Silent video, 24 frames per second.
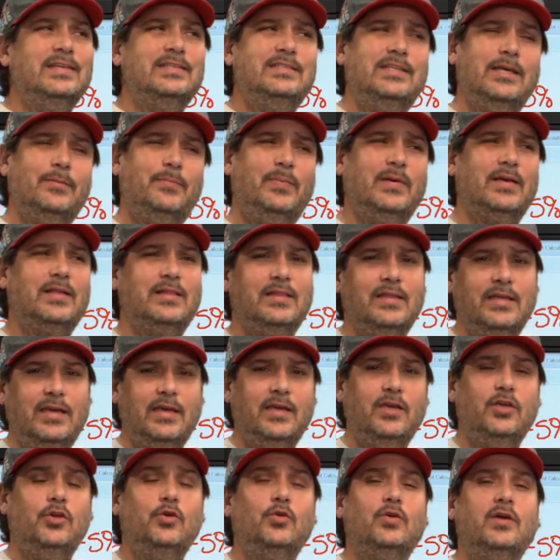
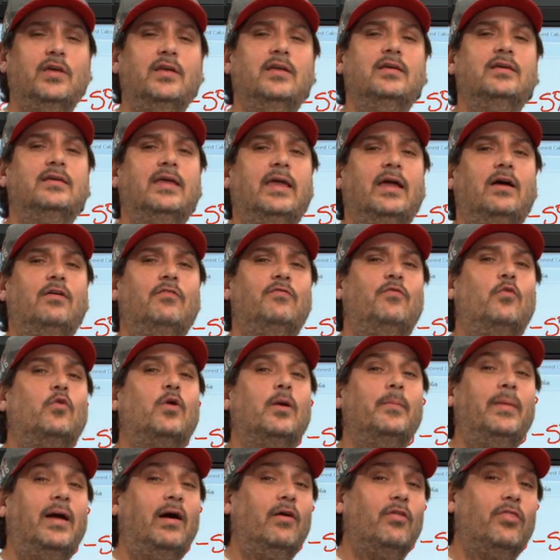Typically, you can account
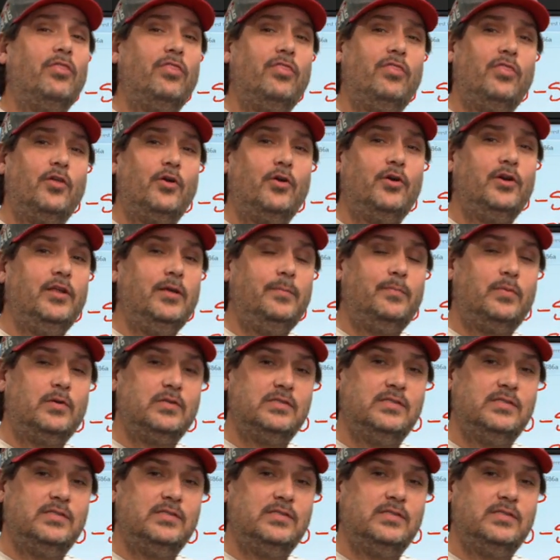for about 30%